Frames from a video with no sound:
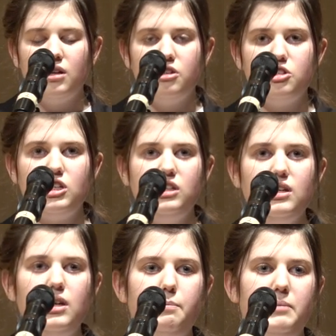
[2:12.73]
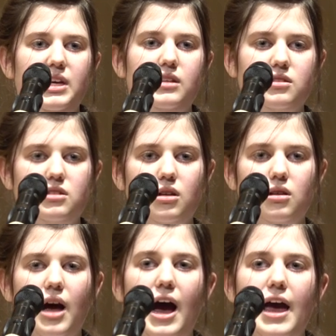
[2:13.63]
She didn't mean to
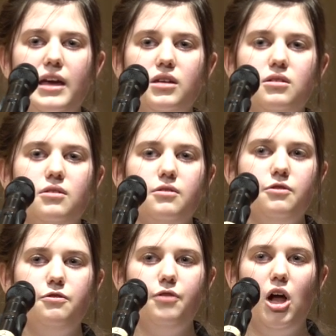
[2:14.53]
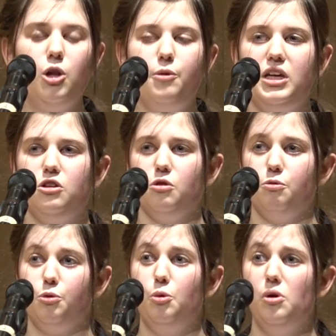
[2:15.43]
lie, following your
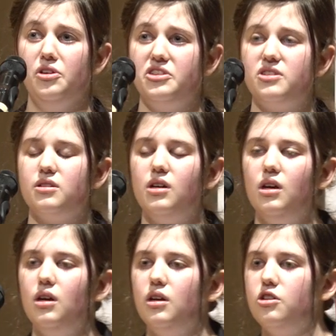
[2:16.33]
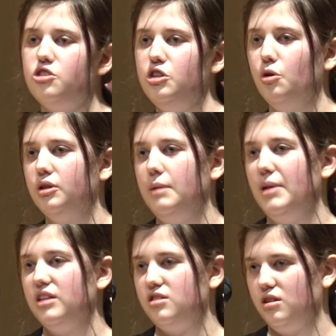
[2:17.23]
rules. She only
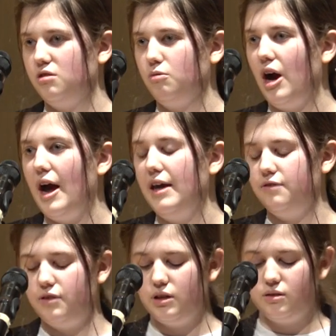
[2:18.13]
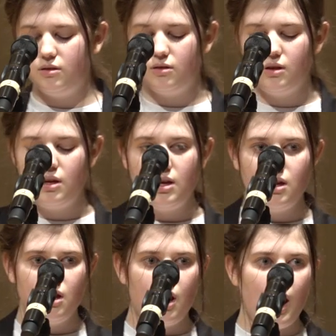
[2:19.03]
meant to thrive.
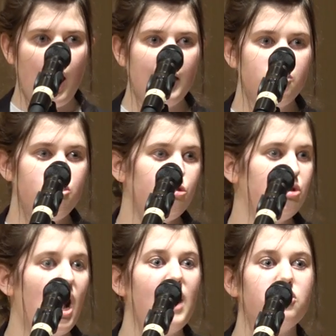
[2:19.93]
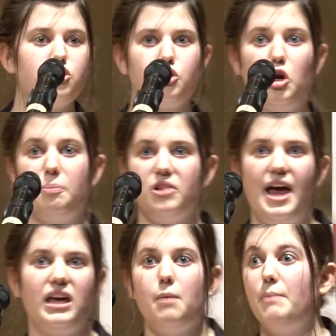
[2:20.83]
I do not chirp
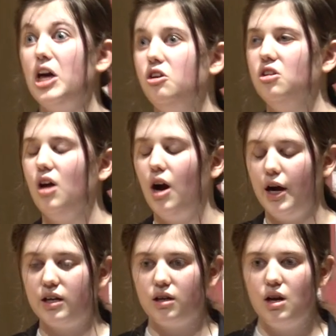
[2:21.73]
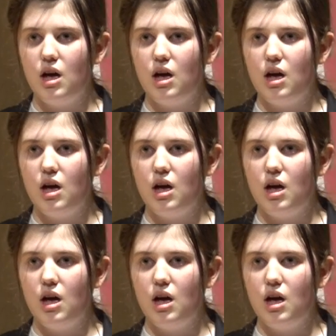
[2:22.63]
like a meadow lark,